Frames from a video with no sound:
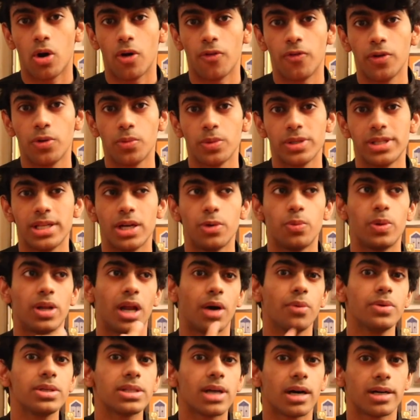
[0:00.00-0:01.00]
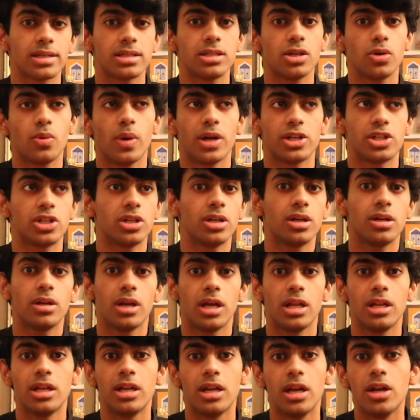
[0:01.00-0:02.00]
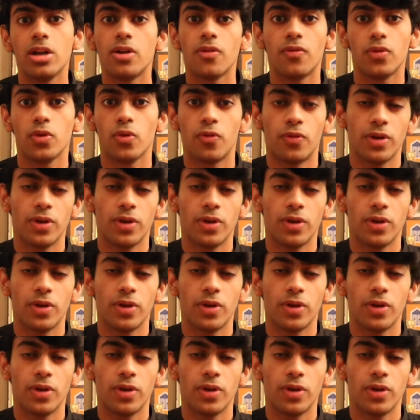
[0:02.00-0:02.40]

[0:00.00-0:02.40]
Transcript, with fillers: often was that when I was asked a question in an interview,